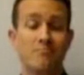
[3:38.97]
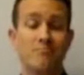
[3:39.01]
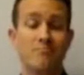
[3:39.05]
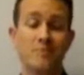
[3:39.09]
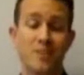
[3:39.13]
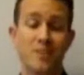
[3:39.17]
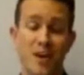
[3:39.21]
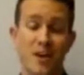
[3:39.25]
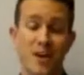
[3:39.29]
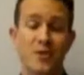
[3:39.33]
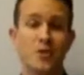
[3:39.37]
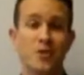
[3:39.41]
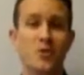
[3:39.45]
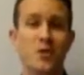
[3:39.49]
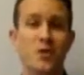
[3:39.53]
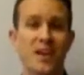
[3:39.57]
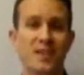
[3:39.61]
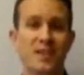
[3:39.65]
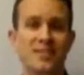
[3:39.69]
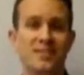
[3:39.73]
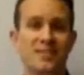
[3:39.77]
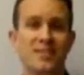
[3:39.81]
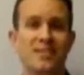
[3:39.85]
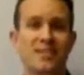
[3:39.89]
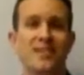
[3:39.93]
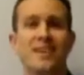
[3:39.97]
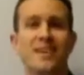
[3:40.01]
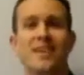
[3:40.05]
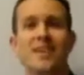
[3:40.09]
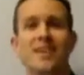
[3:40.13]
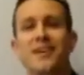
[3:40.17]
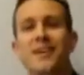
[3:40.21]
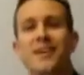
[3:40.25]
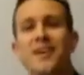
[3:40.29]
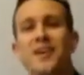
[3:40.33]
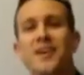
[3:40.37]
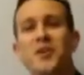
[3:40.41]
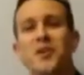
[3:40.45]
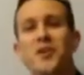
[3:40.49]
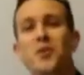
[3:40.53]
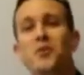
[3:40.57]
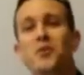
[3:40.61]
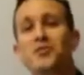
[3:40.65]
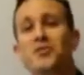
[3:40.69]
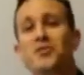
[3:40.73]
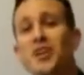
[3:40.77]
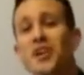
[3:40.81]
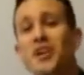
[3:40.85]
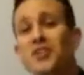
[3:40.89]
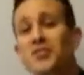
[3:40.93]
Yeah, you guessed it. It
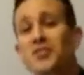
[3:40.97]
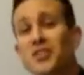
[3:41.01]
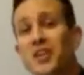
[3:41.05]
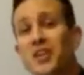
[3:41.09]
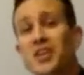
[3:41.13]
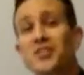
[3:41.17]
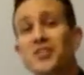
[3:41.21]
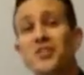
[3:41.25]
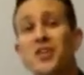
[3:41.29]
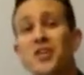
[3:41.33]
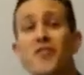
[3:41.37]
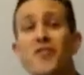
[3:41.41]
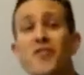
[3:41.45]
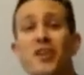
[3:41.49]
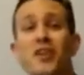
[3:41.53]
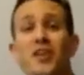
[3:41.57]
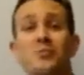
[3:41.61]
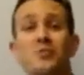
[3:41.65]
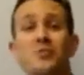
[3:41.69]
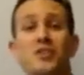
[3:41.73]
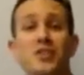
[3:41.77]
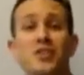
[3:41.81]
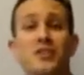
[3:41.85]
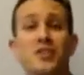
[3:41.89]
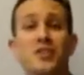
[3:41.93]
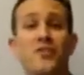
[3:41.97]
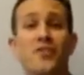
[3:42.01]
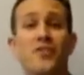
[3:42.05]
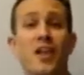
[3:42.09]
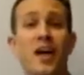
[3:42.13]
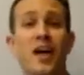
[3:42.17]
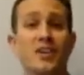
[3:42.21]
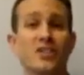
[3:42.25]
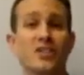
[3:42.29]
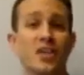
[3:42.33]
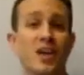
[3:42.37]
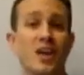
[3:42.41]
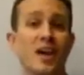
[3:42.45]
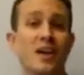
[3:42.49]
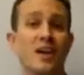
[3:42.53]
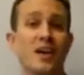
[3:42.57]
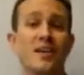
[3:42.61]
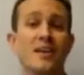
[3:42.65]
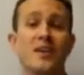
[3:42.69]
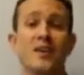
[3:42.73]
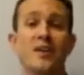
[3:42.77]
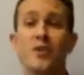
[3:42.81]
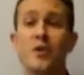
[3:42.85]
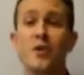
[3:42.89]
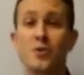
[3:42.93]
was the Elzetta ZFL M60 flashlight
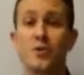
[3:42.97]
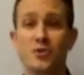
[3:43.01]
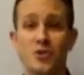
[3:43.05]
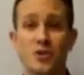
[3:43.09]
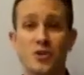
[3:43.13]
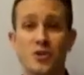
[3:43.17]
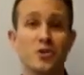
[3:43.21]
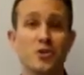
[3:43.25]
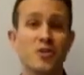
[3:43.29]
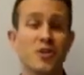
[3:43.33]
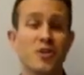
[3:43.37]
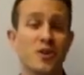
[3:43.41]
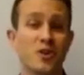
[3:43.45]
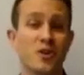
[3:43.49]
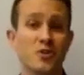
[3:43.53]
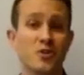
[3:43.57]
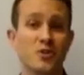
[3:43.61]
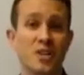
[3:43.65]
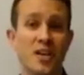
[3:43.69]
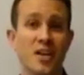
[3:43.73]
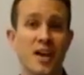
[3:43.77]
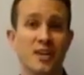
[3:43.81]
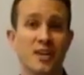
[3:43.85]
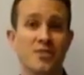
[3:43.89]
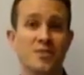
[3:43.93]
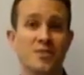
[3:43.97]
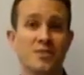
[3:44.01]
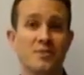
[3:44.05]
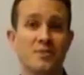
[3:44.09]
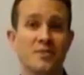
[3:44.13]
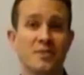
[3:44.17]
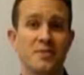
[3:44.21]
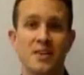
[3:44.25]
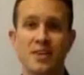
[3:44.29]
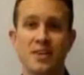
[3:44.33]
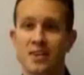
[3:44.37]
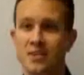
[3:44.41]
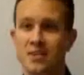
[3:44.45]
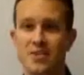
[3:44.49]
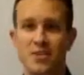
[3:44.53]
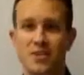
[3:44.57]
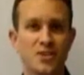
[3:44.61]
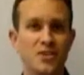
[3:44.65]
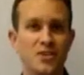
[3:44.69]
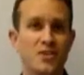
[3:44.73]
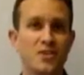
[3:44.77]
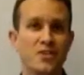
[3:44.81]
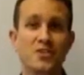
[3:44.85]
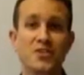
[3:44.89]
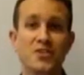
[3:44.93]
that was used in those tests.
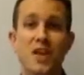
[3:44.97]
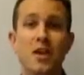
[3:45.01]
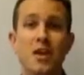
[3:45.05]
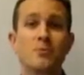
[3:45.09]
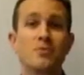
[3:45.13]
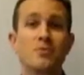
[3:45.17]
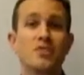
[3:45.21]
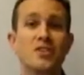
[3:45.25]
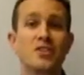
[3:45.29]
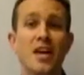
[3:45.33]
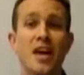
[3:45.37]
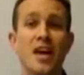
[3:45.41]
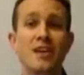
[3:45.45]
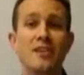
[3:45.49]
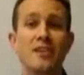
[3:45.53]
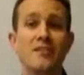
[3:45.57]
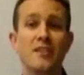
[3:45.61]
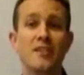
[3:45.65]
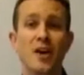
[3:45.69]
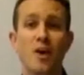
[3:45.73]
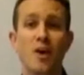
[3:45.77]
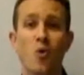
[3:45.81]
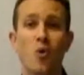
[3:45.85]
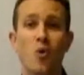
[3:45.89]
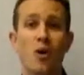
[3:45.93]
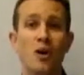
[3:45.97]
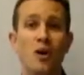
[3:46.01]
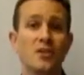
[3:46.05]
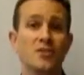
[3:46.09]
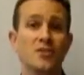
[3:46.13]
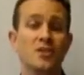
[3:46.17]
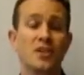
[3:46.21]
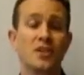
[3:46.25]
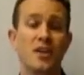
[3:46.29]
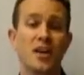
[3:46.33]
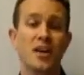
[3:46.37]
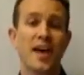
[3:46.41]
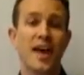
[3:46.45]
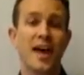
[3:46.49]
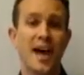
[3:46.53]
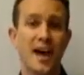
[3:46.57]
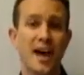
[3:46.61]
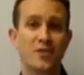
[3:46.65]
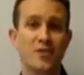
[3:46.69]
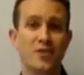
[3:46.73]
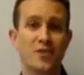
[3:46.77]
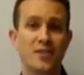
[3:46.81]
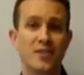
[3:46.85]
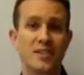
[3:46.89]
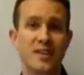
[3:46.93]
Just in the same state that it was
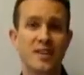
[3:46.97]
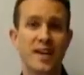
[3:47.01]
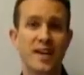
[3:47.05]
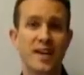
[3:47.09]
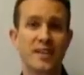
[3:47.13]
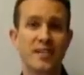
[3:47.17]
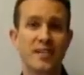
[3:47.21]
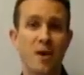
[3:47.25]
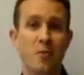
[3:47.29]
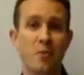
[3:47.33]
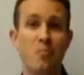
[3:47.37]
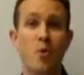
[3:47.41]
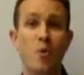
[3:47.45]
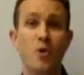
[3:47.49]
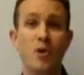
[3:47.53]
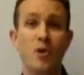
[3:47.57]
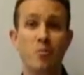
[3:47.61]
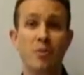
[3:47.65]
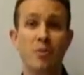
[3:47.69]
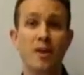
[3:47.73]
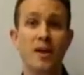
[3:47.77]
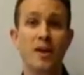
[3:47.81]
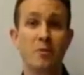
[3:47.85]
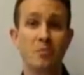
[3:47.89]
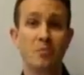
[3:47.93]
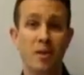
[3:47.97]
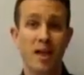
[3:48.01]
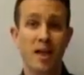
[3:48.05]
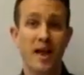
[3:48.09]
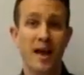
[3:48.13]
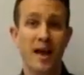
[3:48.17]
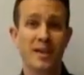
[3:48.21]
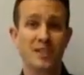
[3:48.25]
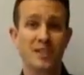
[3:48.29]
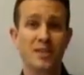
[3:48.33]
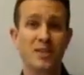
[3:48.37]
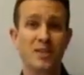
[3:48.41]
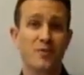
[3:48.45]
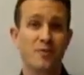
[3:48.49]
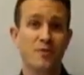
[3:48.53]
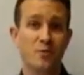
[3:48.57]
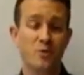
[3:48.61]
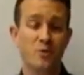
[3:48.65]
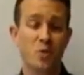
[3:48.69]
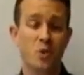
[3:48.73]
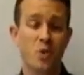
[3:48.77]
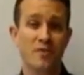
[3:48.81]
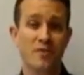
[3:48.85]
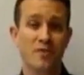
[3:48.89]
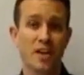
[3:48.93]
after it had taken that point-blank blast from
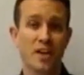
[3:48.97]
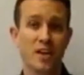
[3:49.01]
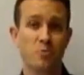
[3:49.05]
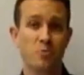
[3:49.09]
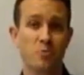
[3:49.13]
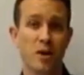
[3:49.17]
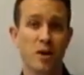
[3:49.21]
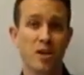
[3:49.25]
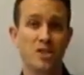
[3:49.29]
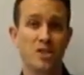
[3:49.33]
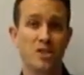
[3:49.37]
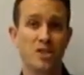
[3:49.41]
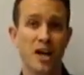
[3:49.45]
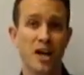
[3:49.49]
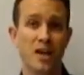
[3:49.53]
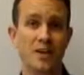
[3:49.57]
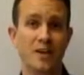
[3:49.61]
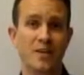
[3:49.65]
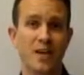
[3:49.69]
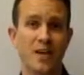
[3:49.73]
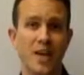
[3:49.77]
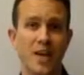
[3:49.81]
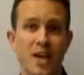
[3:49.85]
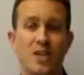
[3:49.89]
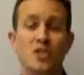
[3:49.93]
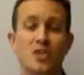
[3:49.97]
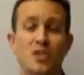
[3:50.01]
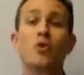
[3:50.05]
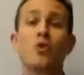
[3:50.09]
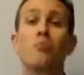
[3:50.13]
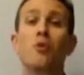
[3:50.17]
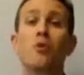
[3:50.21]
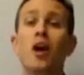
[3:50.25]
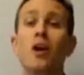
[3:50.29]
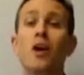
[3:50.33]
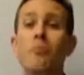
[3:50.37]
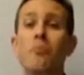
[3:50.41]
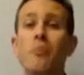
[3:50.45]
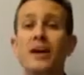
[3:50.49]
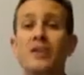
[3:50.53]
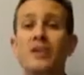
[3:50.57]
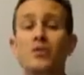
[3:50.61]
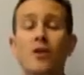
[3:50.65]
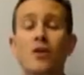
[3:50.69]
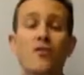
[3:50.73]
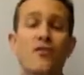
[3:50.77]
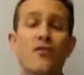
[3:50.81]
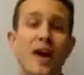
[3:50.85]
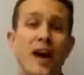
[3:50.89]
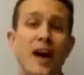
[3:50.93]
12-gauge buckshot. So we brought it back
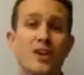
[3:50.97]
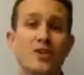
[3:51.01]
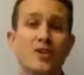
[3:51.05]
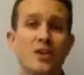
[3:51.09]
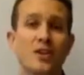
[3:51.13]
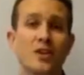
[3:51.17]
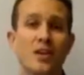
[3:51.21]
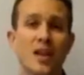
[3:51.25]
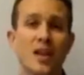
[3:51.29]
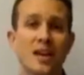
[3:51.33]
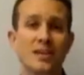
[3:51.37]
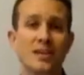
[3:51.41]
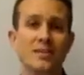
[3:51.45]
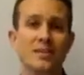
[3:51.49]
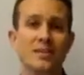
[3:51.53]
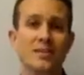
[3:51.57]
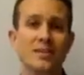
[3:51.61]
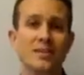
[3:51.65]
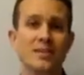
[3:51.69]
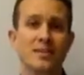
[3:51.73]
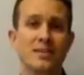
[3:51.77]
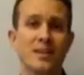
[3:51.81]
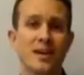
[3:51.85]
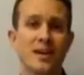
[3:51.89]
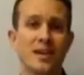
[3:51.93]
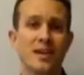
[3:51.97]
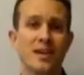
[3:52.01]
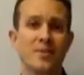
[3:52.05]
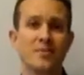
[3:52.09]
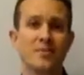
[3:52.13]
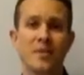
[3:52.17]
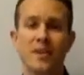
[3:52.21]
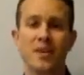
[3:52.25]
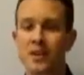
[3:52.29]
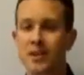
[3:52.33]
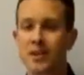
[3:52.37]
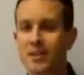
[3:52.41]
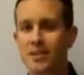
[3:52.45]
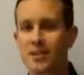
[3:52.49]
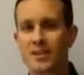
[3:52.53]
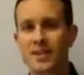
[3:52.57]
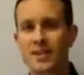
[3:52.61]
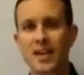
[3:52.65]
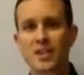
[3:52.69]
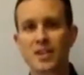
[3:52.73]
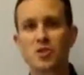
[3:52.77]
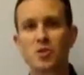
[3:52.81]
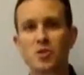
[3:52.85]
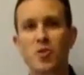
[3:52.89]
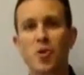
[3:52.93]
to our factory in Lexington, Kentucky.
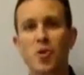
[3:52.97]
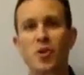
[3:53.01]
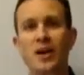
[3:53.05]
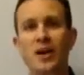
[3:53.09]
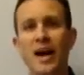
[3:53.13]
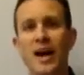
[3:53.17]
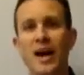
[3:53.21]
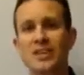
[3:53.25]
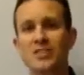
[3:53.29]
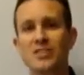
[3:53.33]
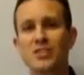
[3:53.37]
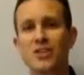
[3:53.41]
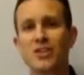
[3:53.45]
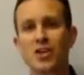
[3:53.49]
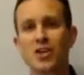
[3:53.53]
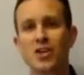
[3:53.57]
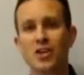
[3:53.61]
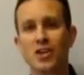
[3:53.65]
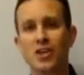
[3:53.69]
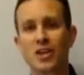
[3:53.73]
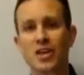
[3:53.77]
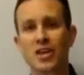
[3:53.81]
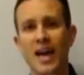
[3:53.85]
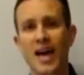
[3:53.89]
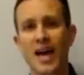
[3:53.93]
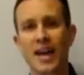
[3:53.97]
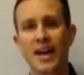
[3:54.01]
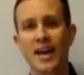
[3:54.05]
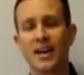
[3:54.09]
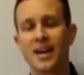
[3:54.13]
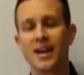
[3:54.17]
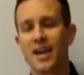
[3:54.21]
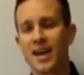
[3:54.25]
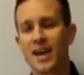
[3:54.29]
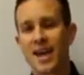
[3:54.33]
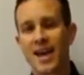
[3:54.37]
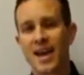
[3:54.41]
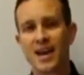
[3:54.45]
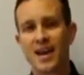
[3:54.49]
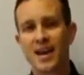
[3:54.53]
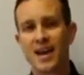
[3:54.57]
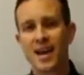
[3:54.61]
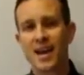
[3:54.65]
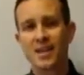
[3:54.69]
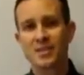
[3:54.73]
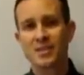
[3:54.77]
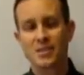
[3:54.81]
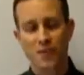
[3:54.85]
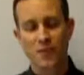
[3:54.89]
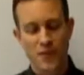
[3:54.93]
Tech support guys took a look at it,
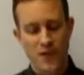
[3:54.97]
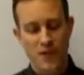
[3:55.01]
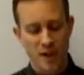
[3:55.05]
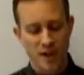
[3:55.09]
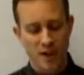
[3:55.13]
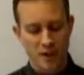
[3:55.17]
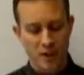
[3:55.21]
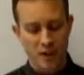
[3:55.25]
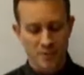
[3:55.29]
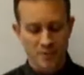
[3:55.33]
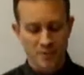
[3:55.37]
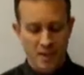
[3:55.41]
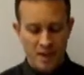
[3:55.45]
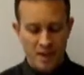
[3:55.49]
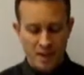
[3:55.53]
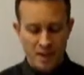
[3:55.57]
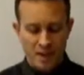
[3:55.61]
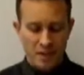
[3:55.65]
analyzed the failure.